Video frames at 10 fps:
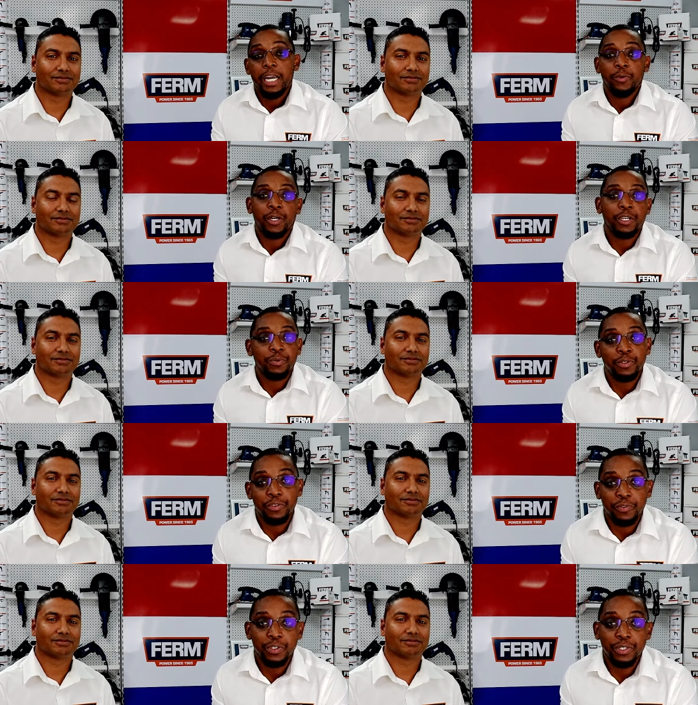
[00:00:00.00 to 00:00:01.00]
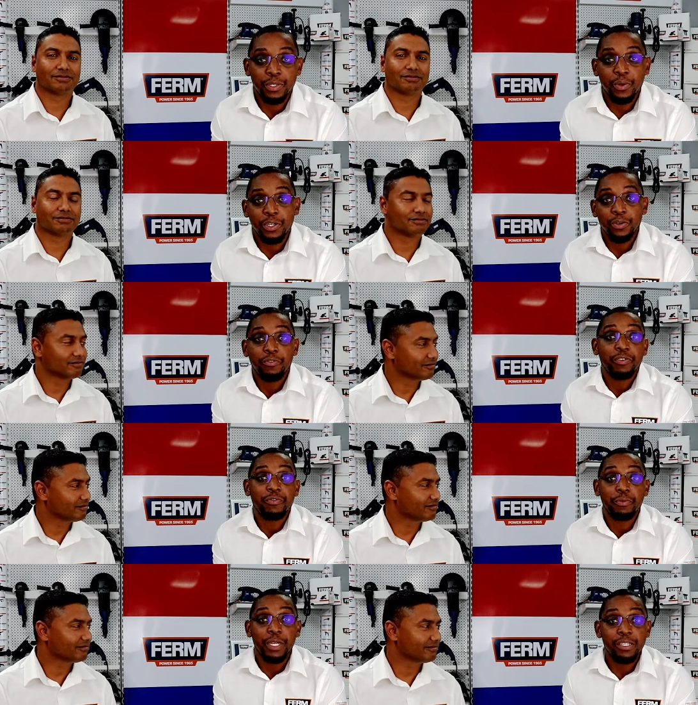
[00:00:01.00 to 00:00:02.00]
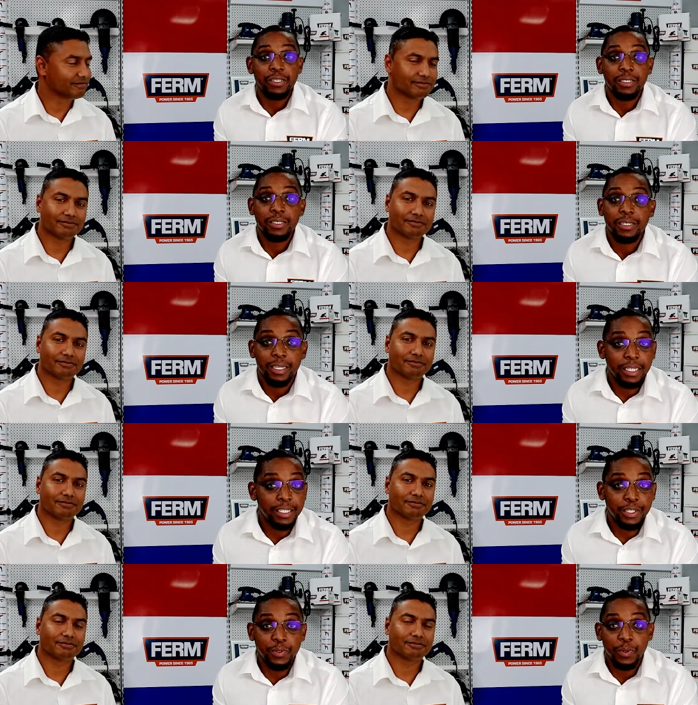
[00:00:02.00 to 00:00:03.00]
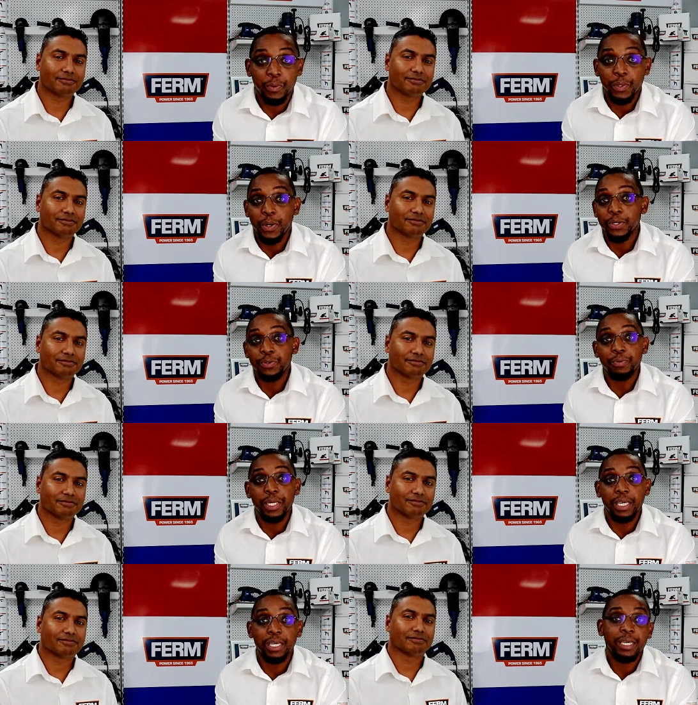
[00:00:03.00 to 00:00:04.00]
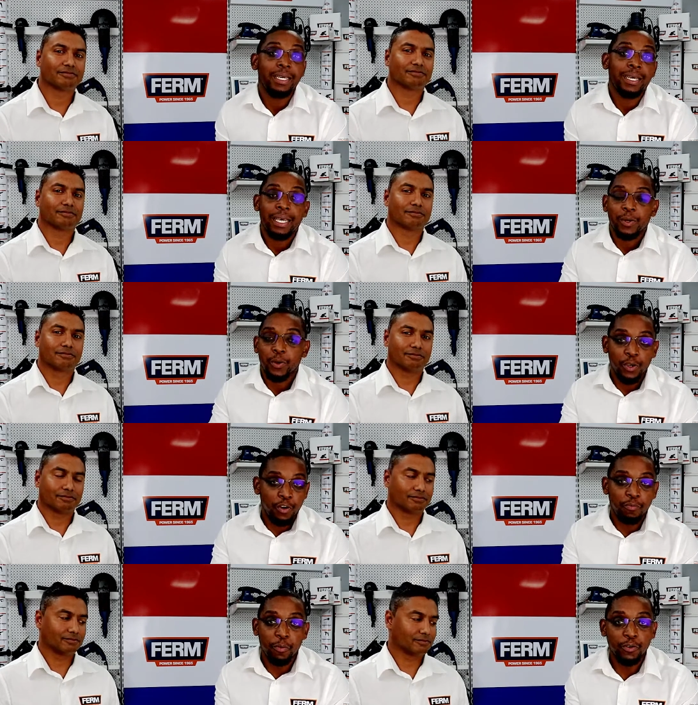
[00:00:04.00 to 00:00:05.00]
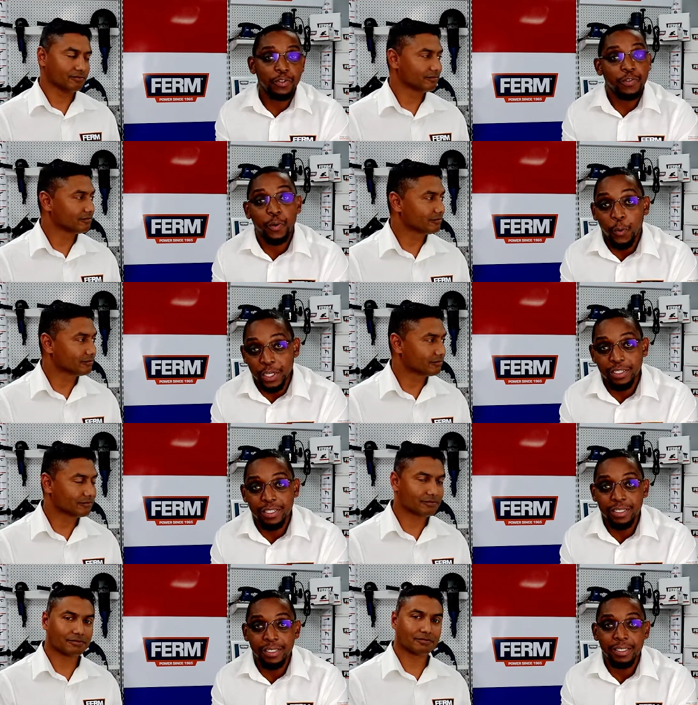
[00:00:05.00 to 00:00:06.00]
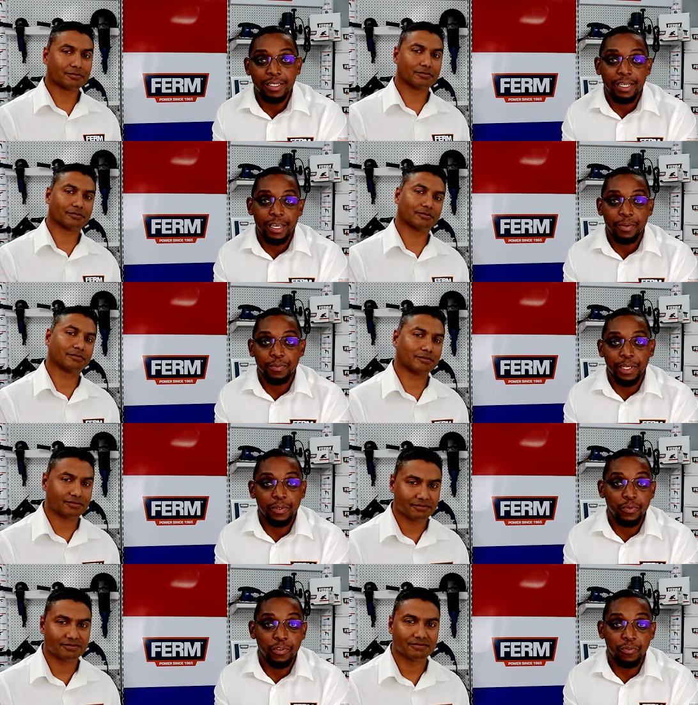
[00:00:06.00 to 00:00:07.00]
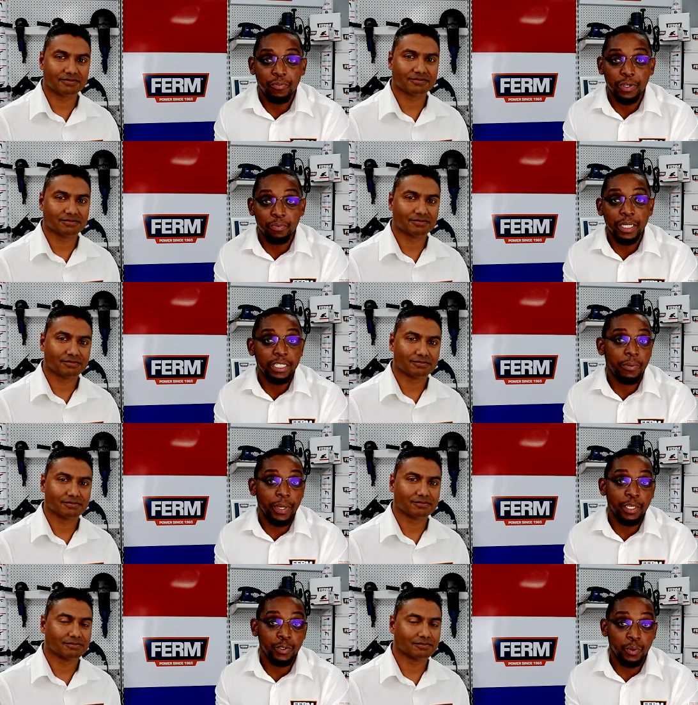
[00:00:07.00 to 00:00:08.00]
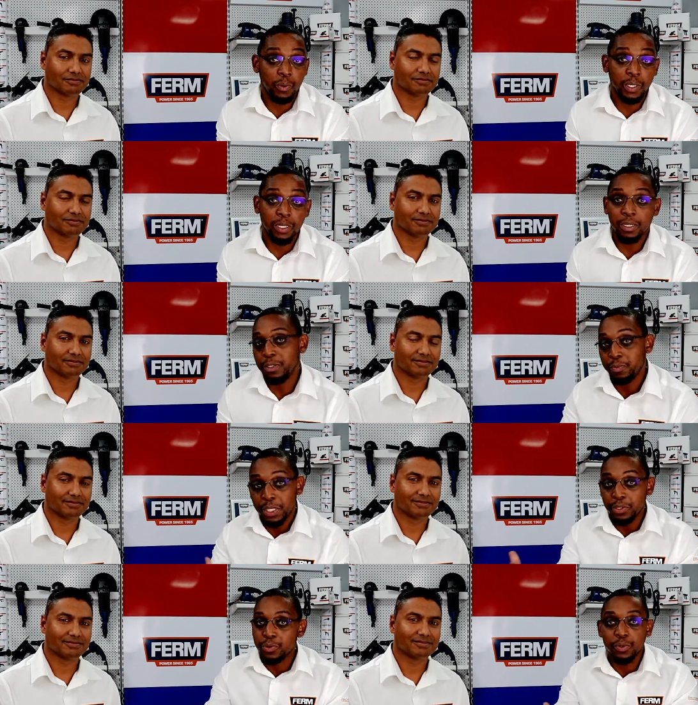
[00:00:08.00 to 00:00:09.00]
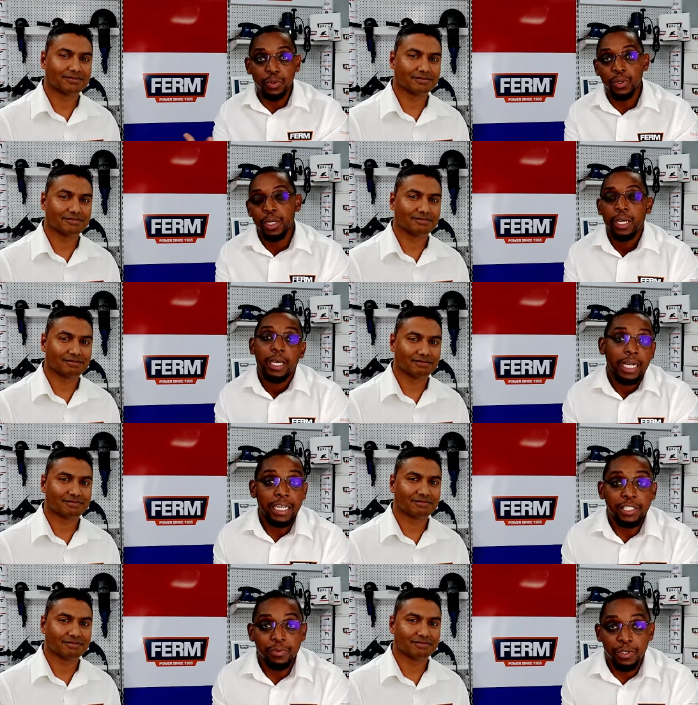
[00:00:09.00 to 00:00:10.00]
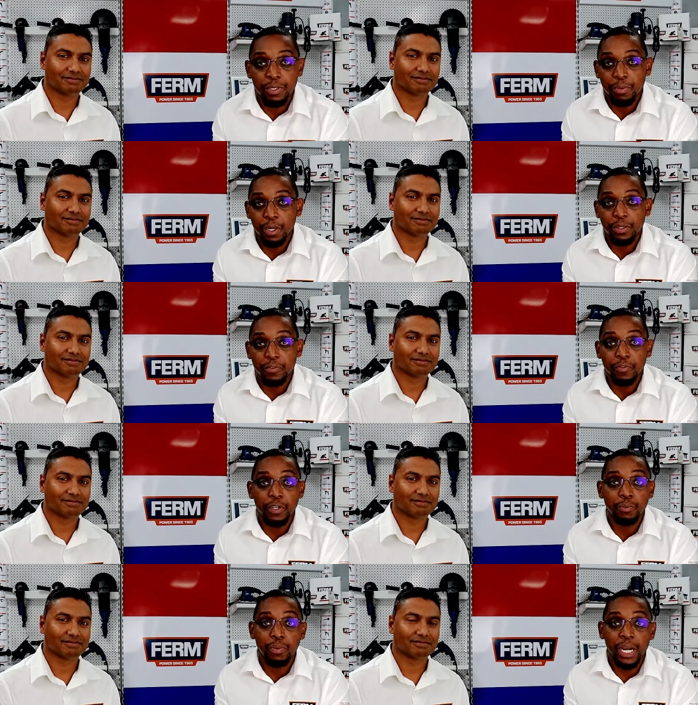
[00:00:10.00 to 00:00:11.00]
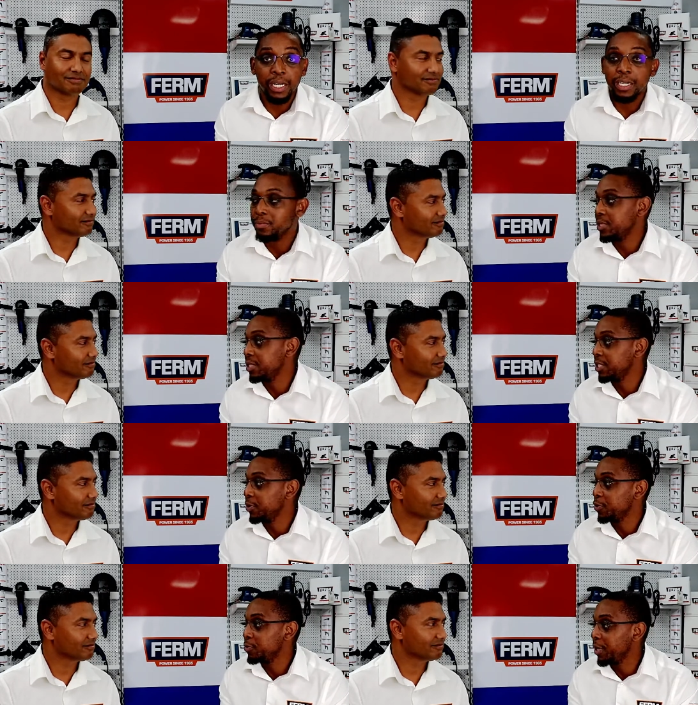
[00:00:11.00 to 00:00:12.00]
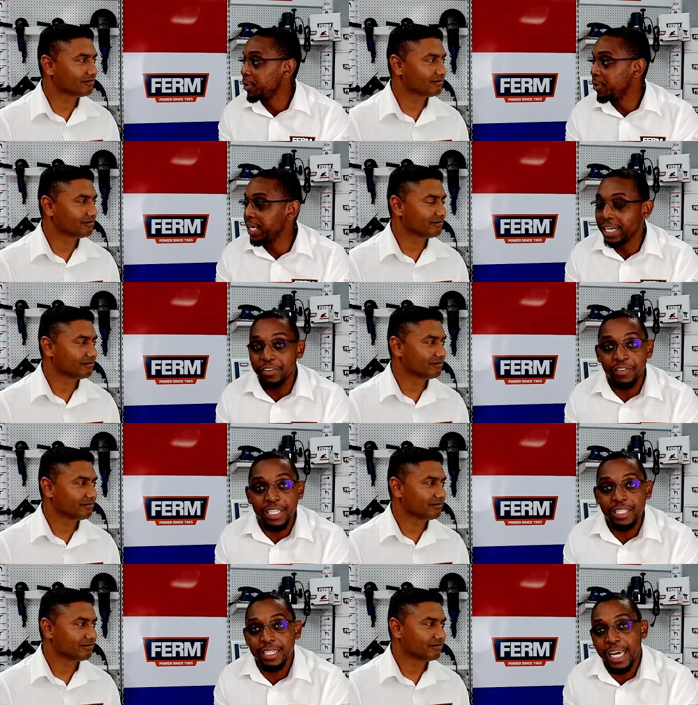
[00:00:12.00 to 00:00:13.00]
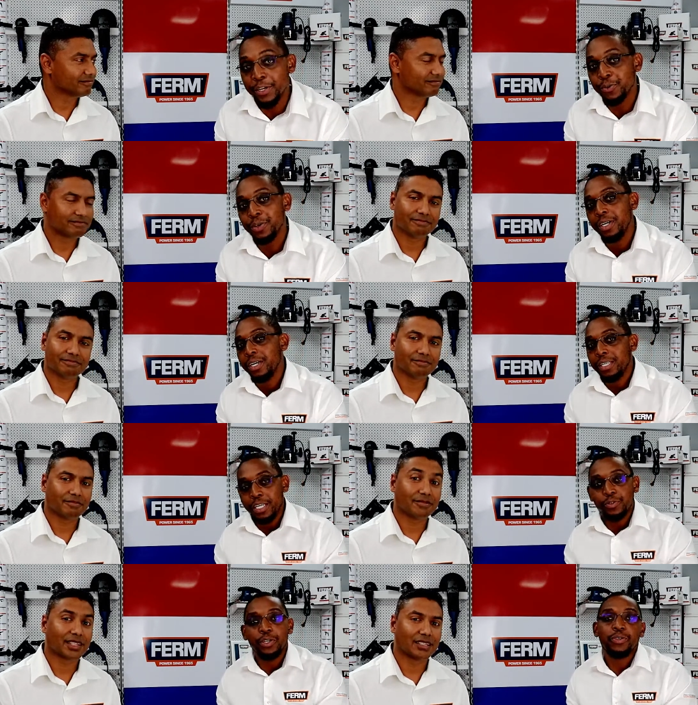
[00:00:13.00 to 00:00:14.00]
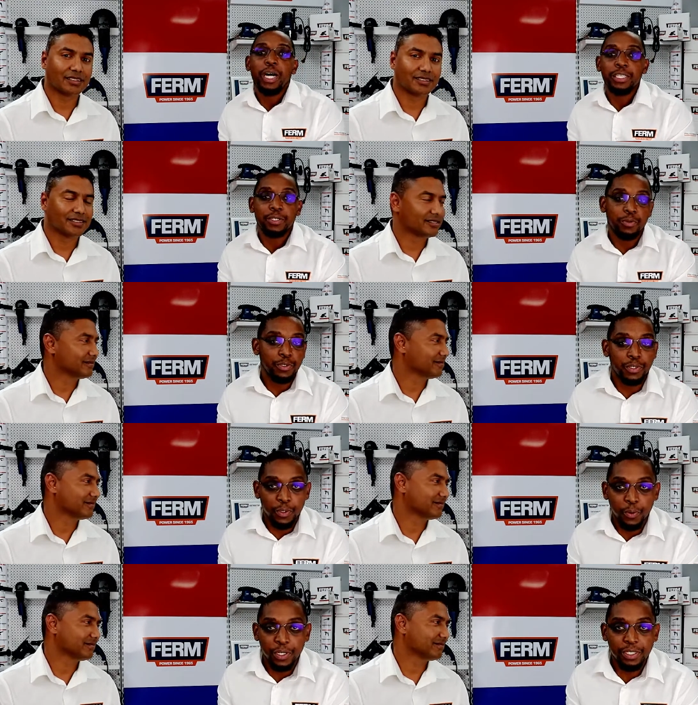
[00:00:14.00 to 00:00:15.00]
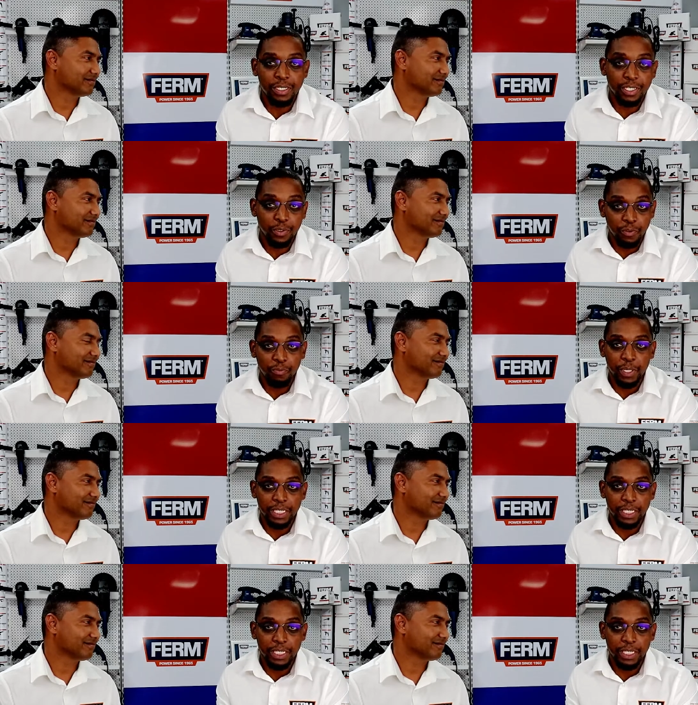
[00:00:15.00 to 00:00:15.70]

Speaker 1: Hi and welcome to the first recording of In-FERM-ation. Uh, this is where we're going to be calling off most of the questions um, that we've uh, picked up as we were speaking to customers about the FERM brand. I'm sitting here with my colleague Leveson Naidu that's going to answer most of the questions that we've